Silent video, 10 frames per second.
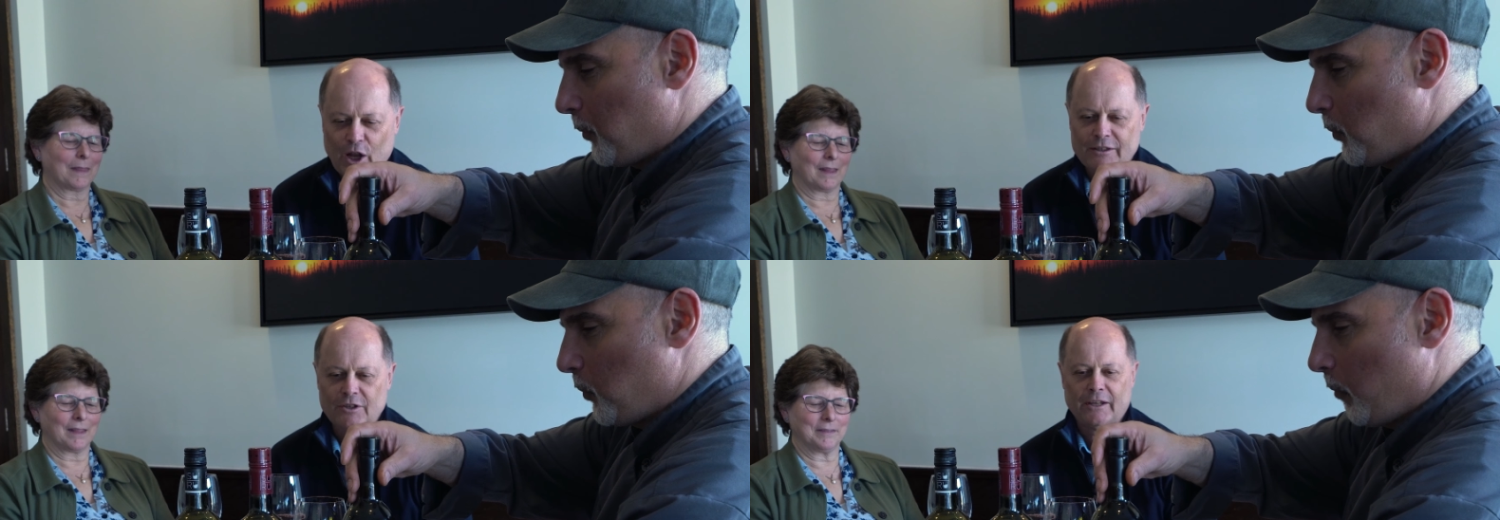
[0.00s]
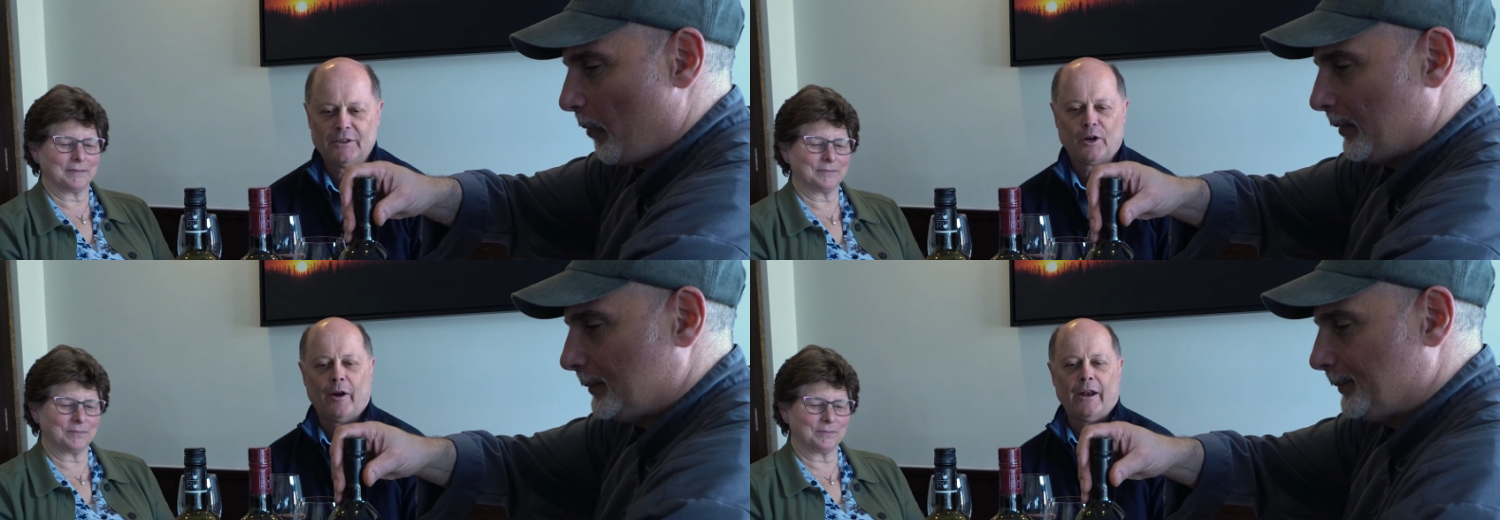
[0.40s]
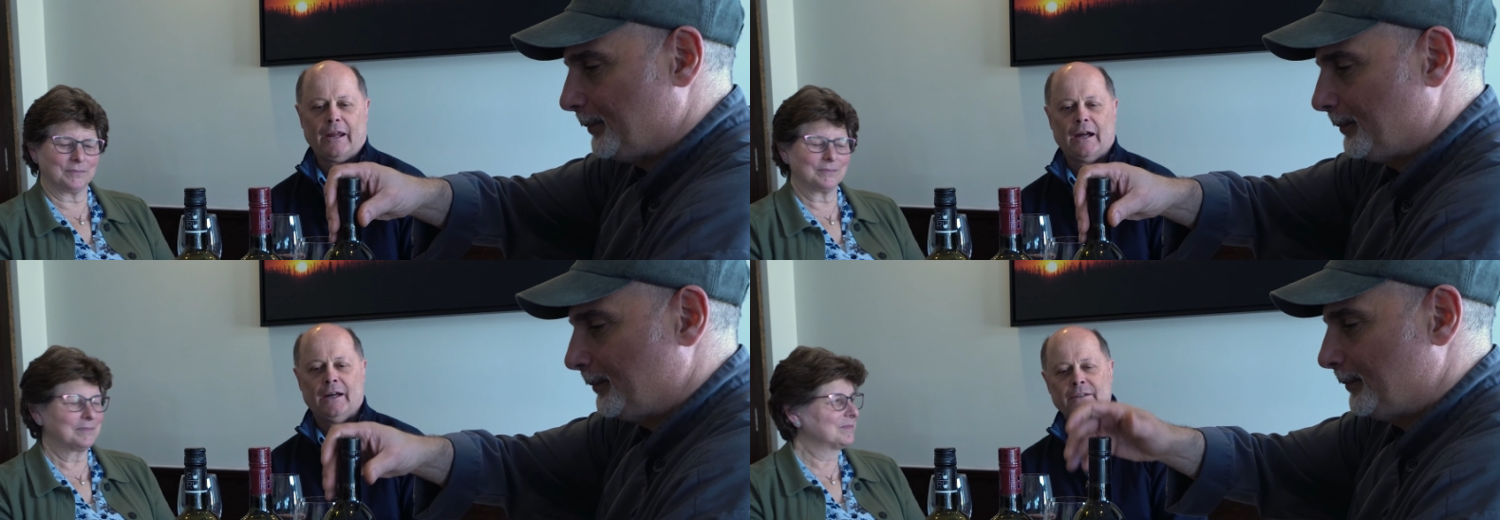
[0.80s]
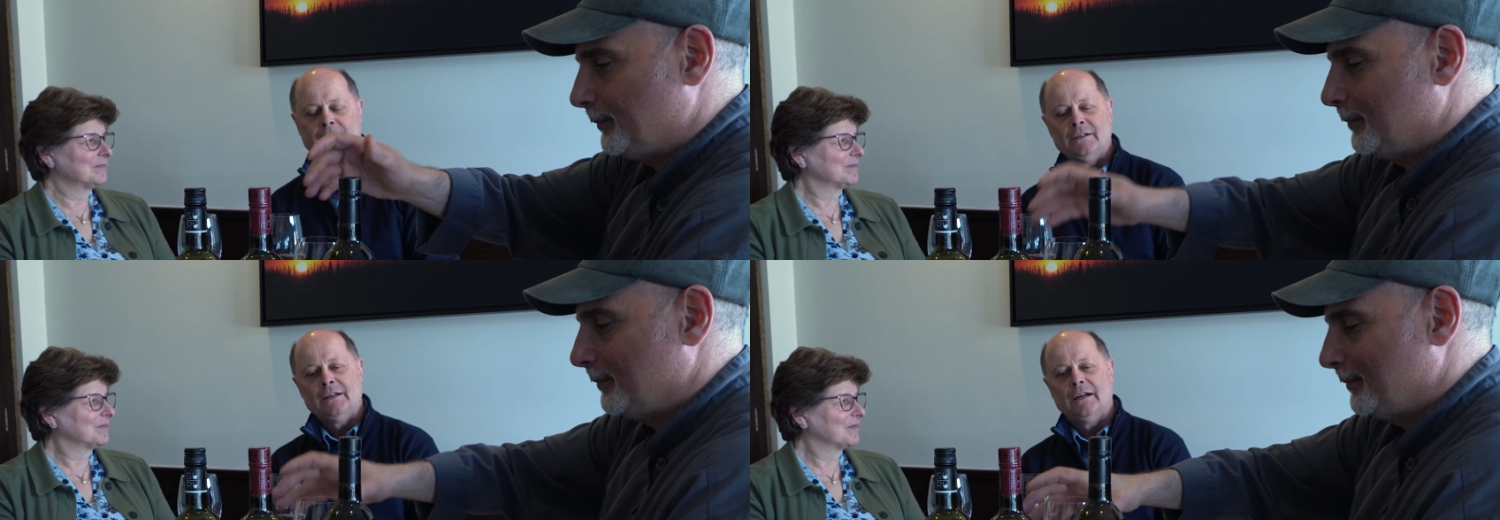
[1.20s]
Speaker 1: Like to take the credit,
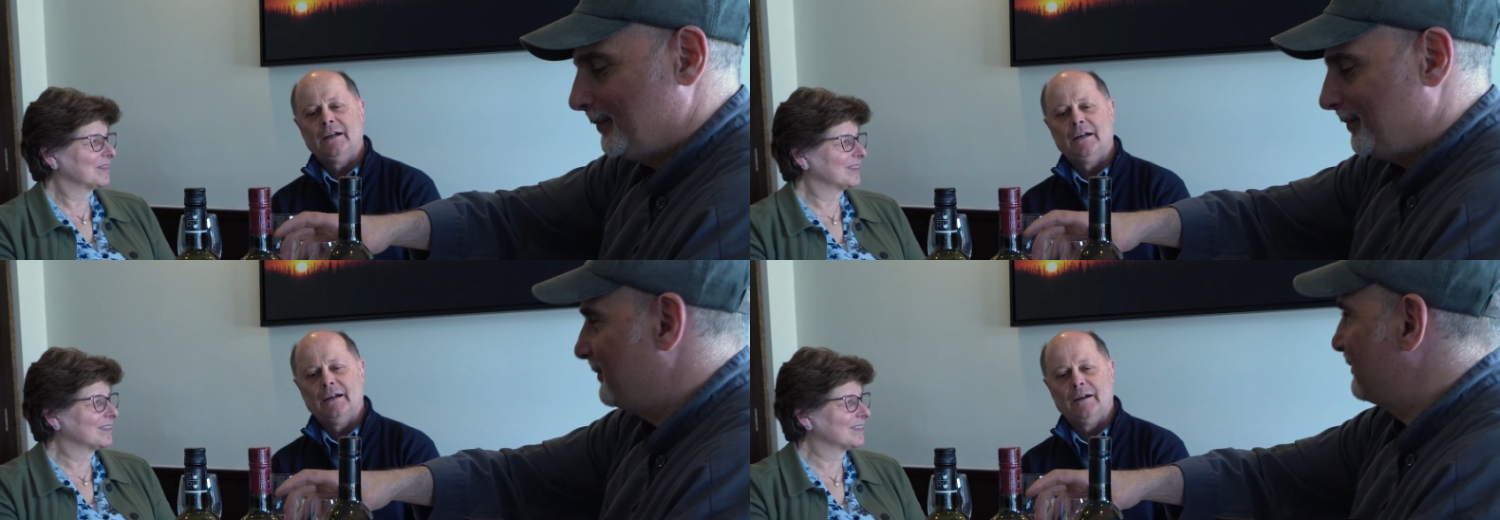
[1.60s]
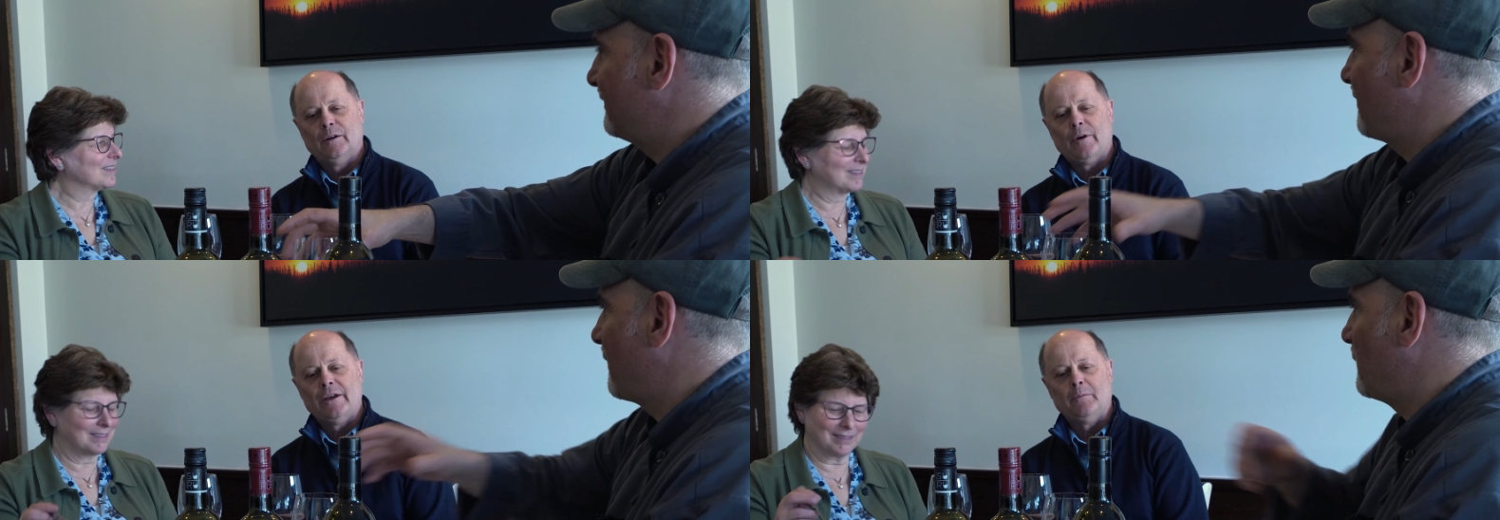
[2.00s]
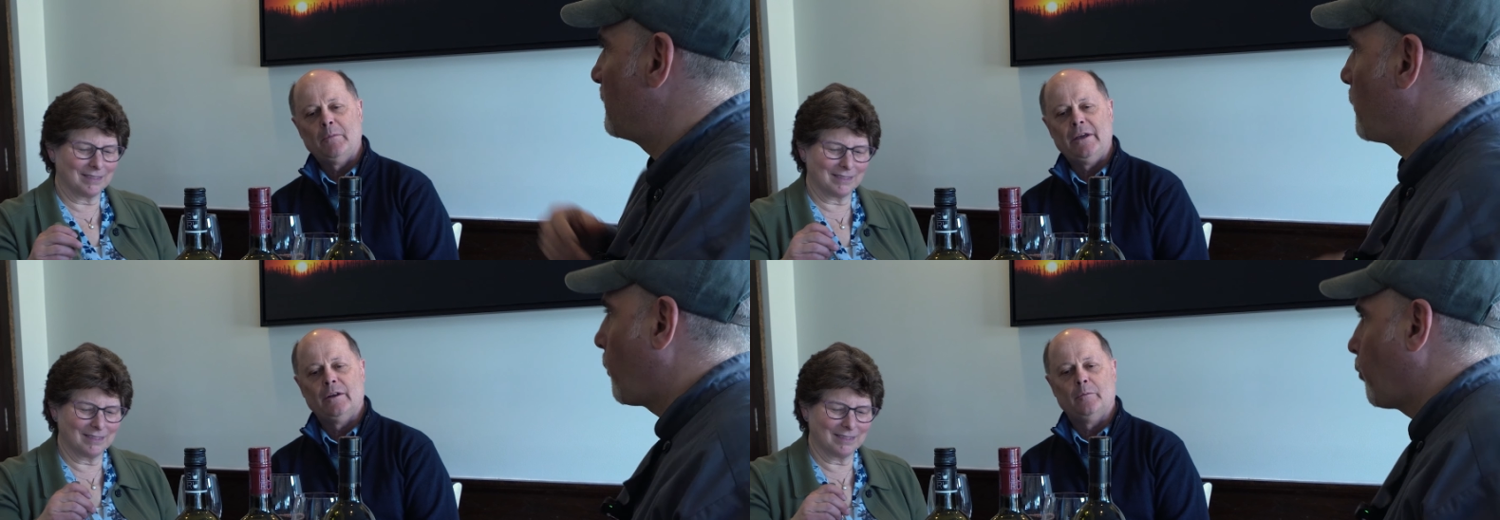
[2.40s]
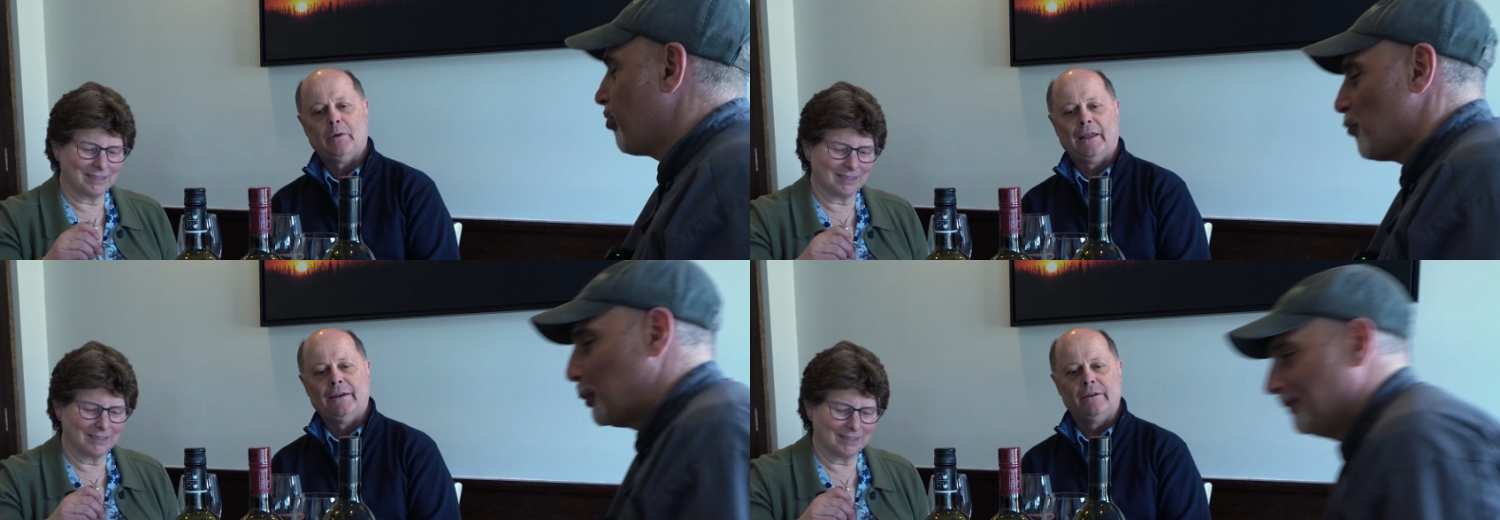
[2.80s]
can't. Uh, Regan Meador
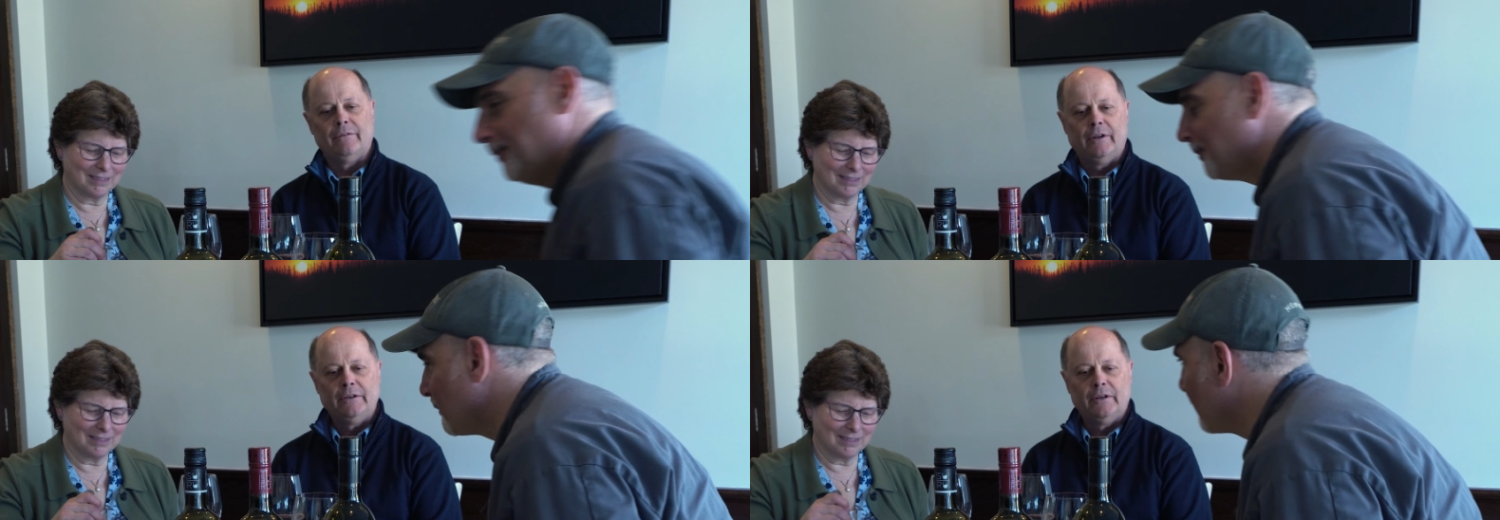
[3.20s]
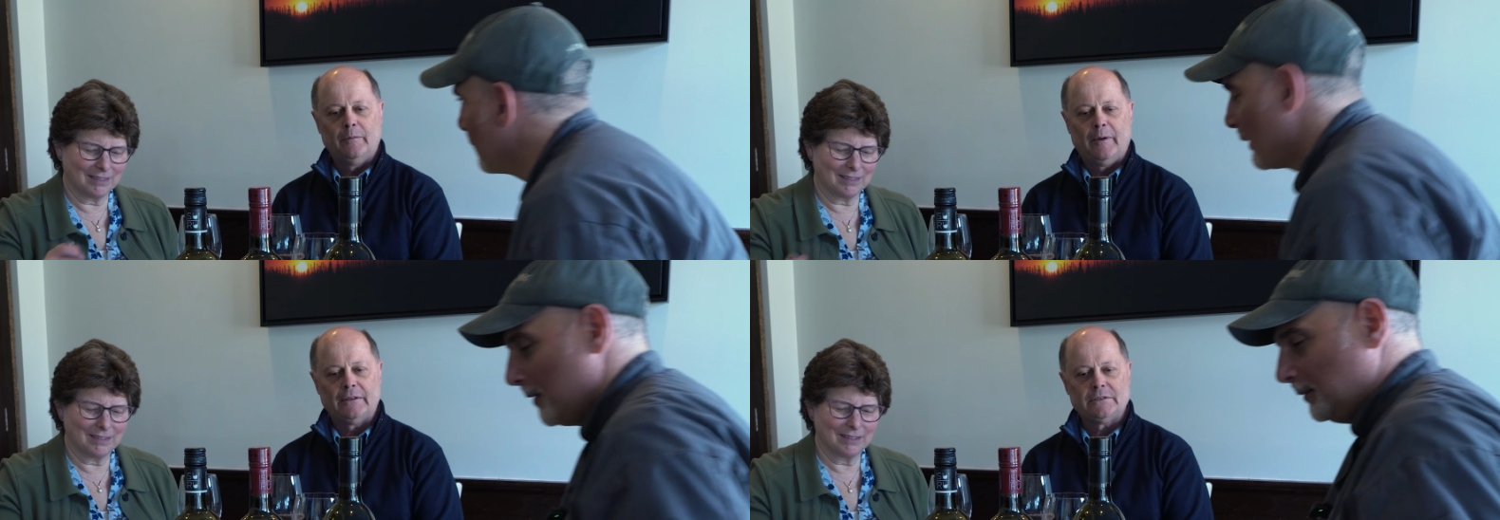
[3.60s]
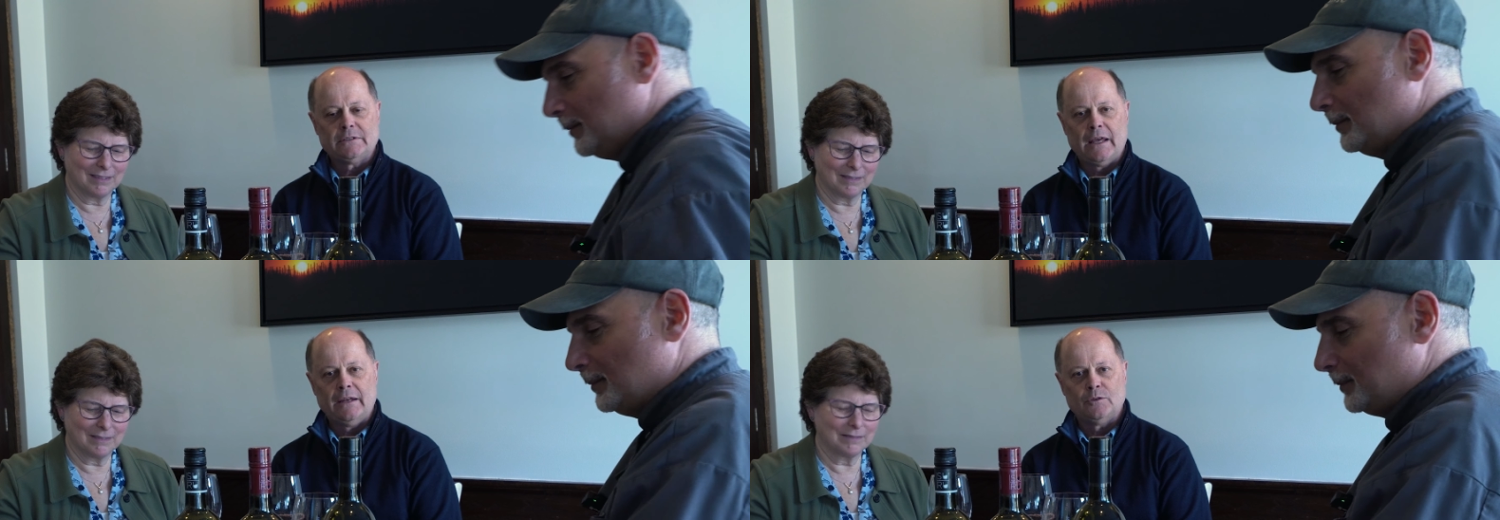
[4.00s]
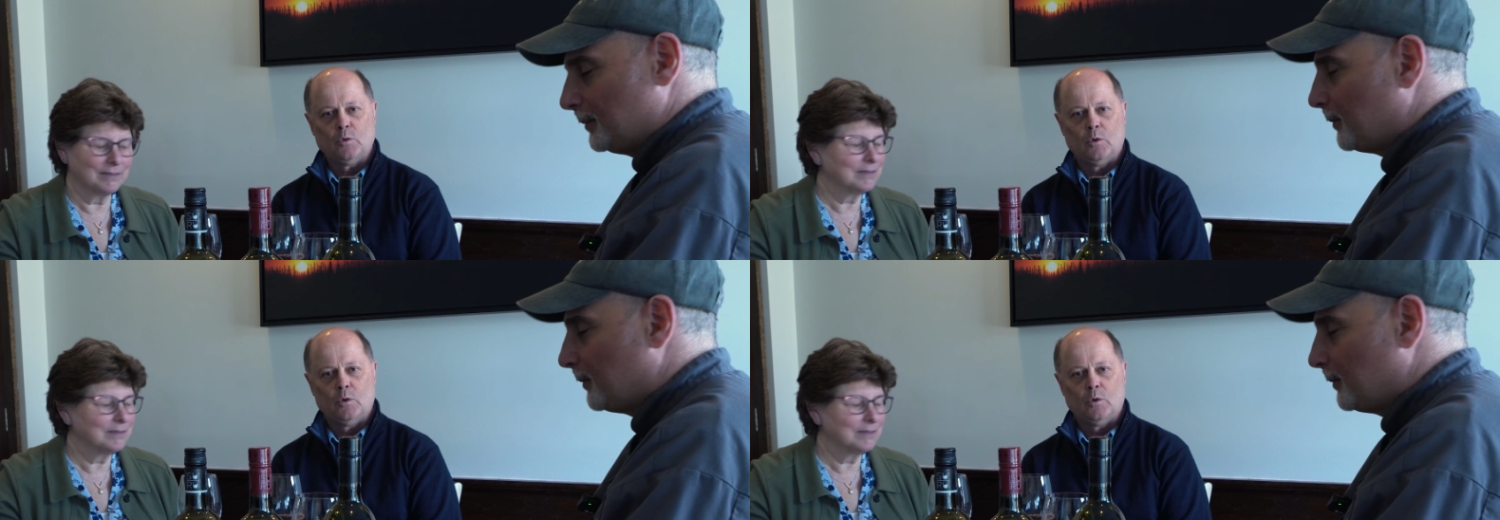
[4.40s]
planted the vineyard about 10,